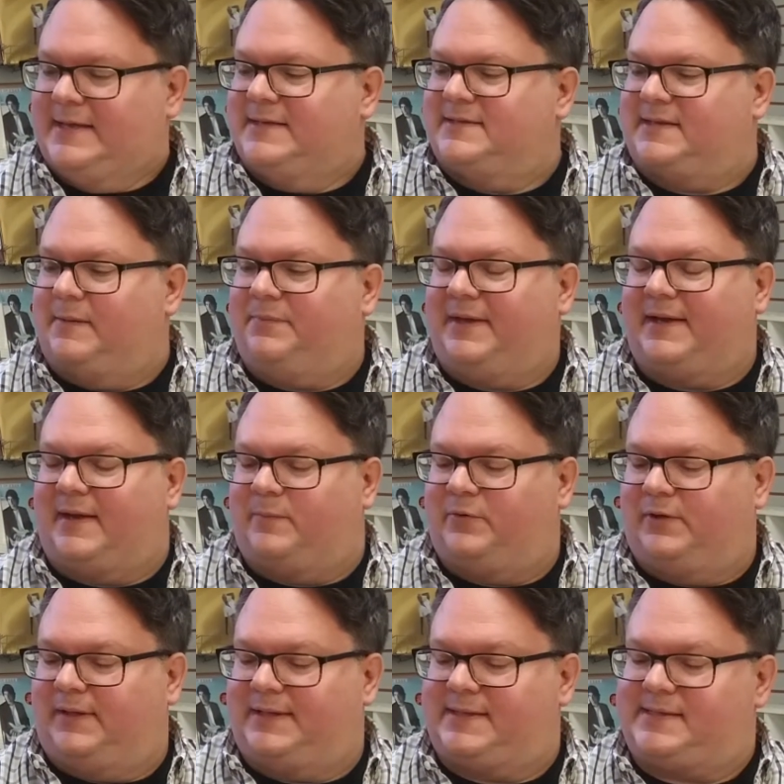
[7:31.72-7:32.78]
something I'm
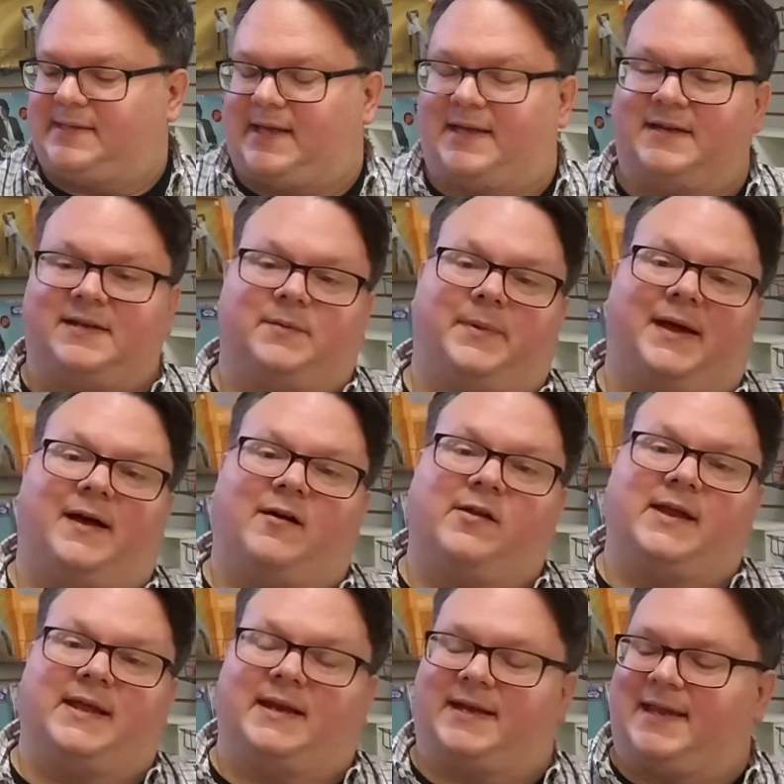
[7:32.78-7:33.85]
really excited about
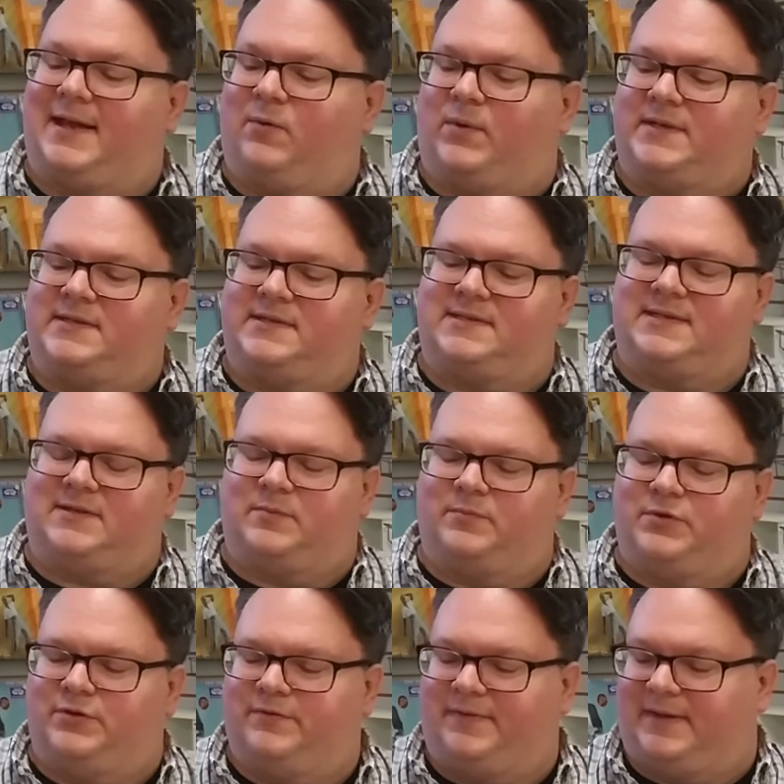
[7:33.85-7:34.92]
and I can't wait to see the
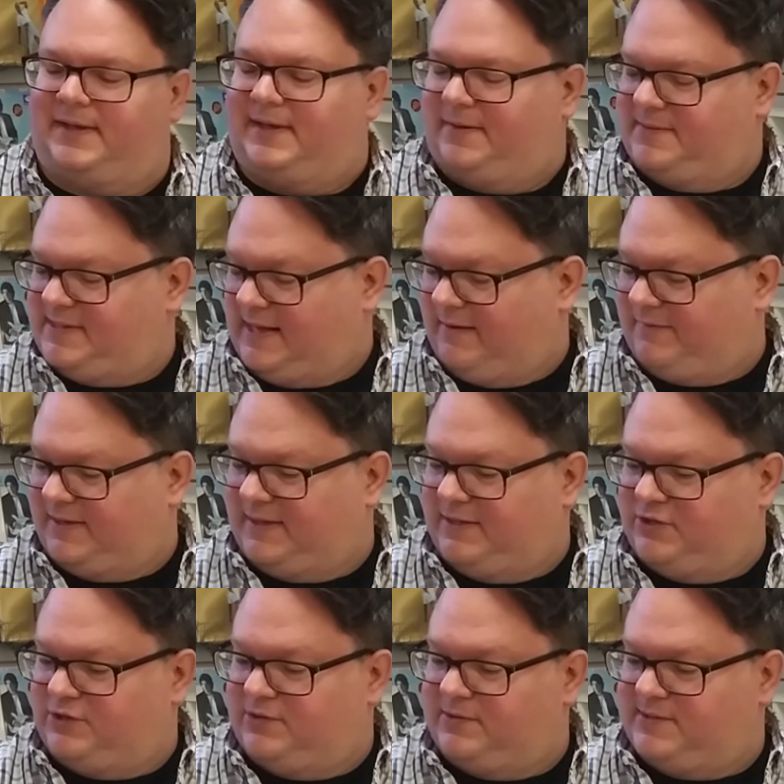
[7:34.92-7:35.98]
movie and I was having
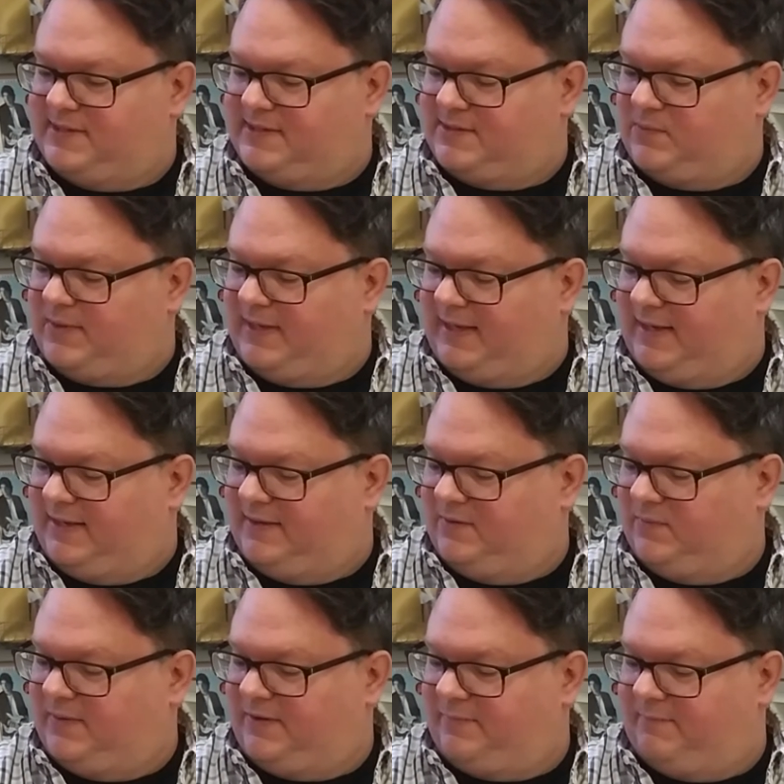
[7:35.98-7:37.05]
issues this weekend
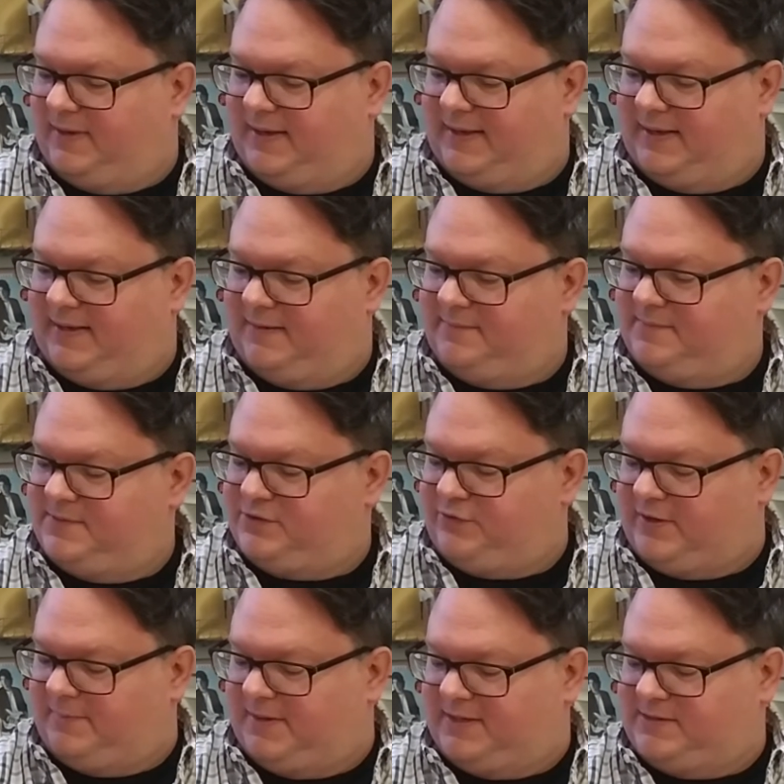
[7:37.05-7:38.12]
with my uh,
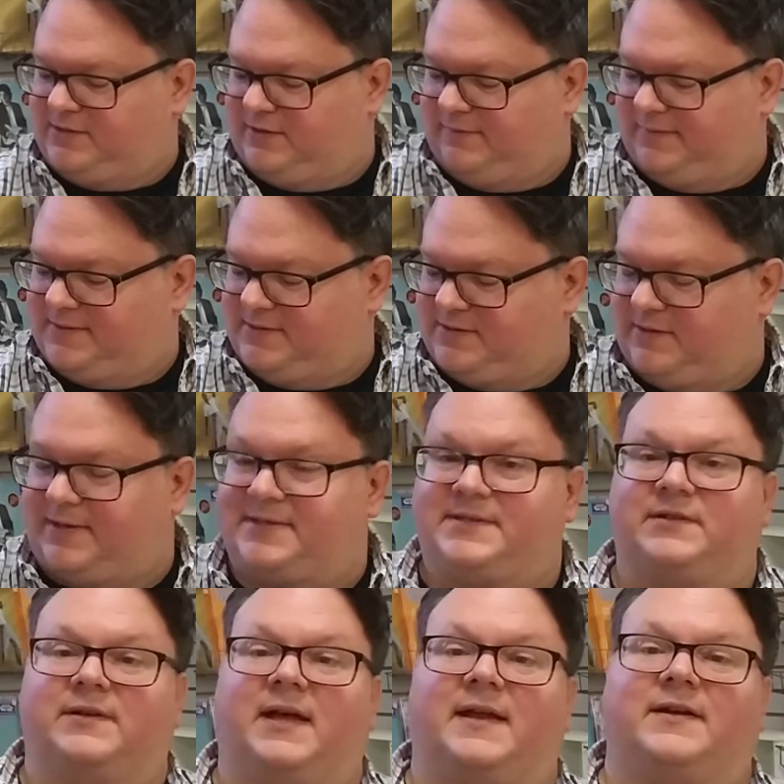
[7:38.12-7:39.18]
streaming service so I
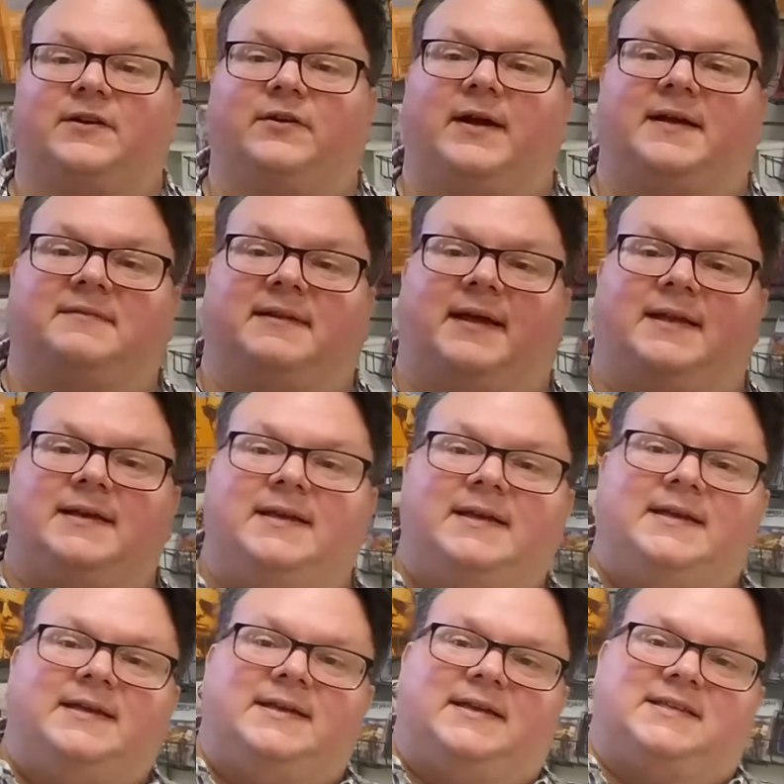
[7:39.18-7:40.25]
still got to correct that
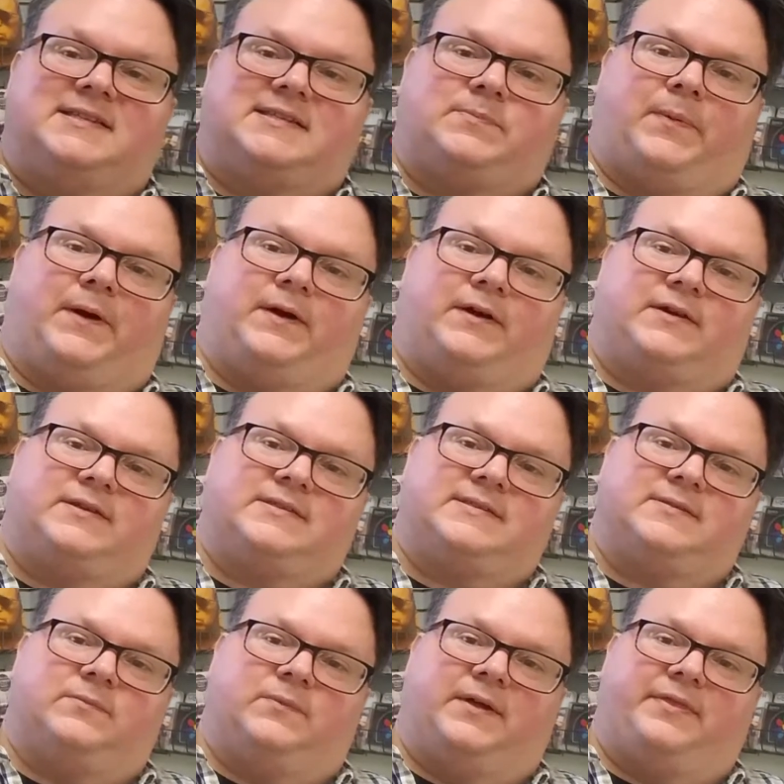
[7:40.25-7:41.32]
is
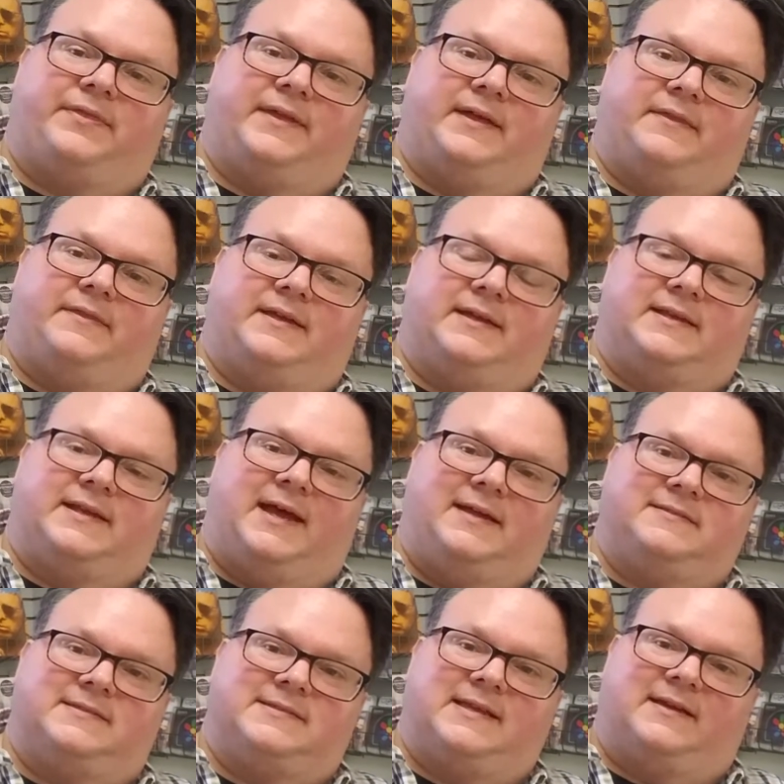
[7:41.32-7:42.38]
Sparks with the
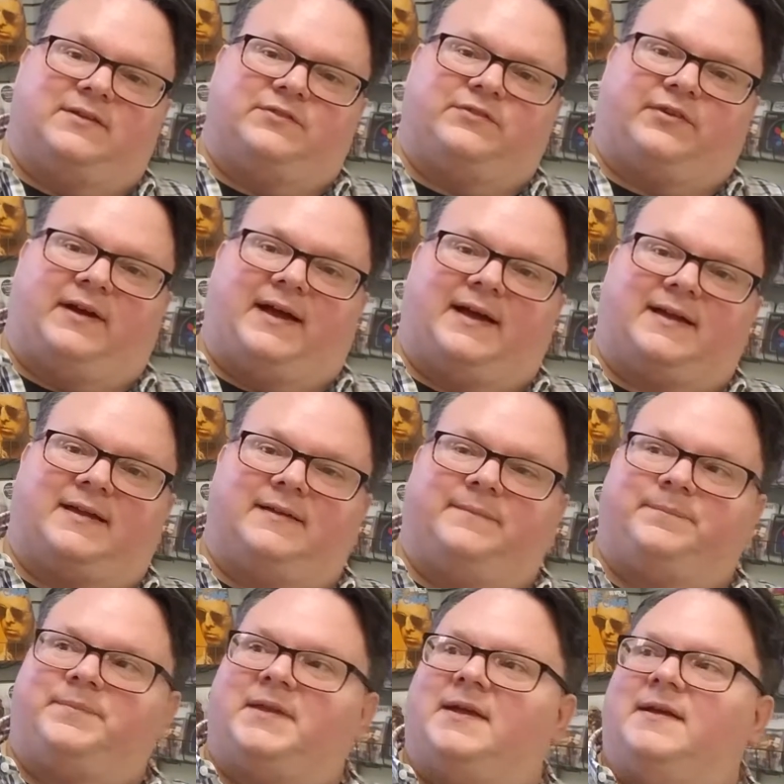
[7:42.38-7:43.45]
Annette soundtrack.
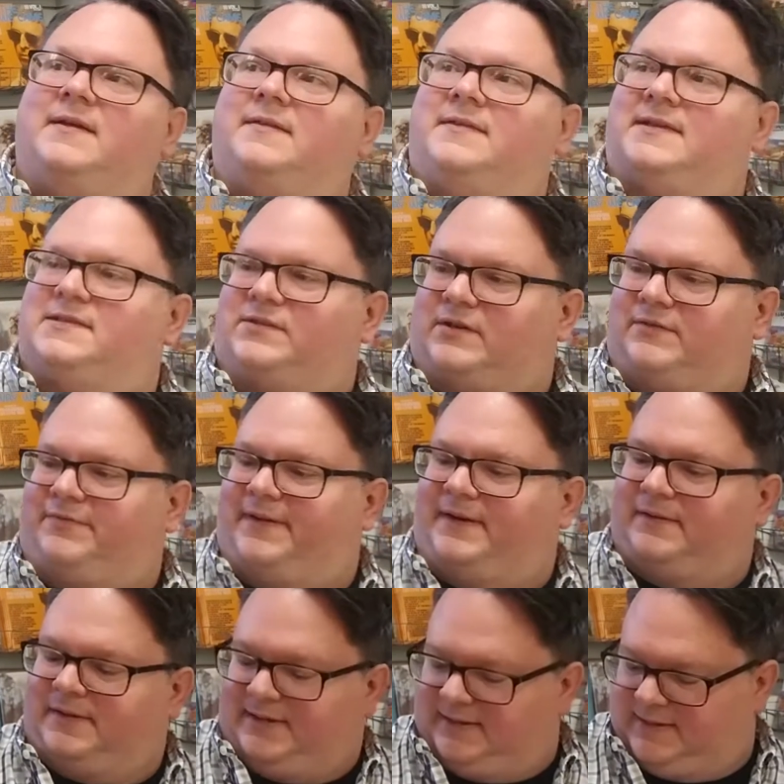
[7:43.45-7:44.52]
These are
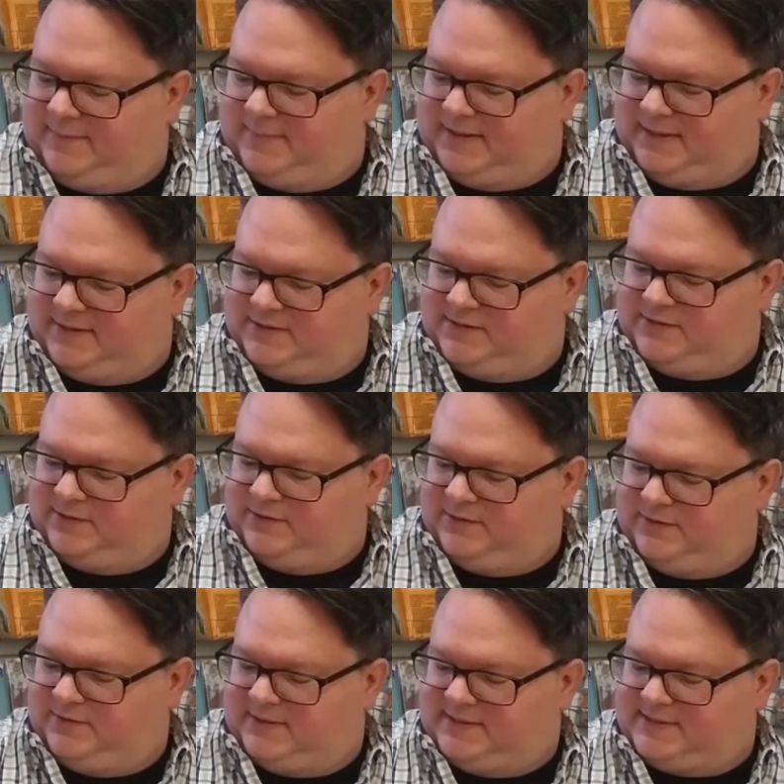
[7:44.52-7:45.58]
fairly limited
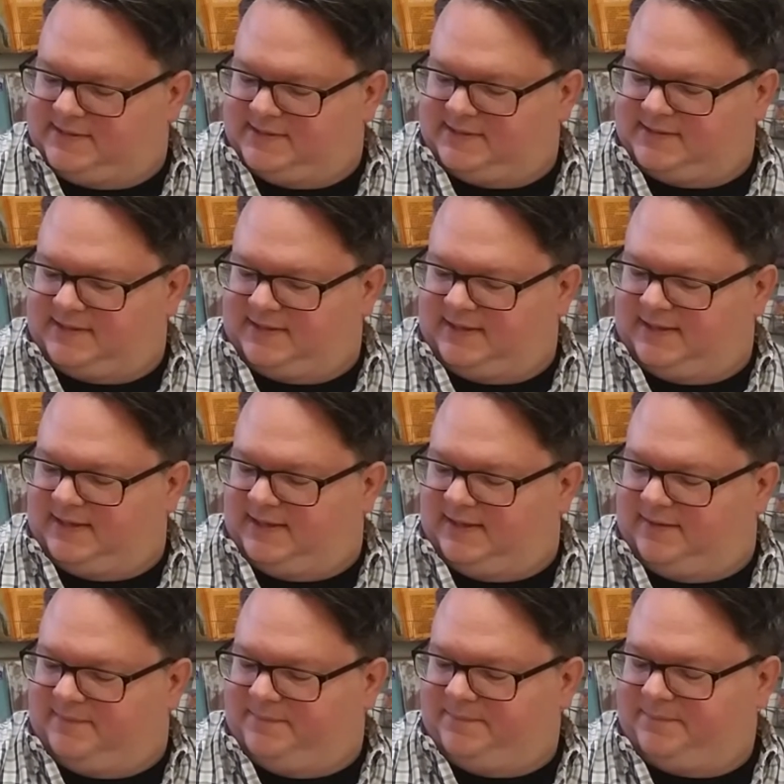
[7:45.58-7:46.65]
to, this is the
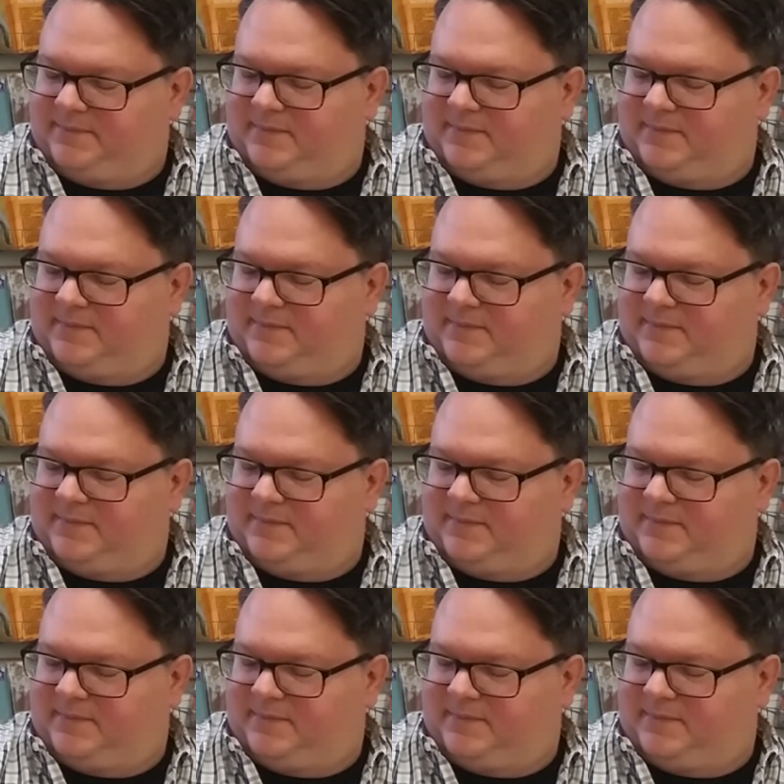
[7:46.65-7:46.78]
um,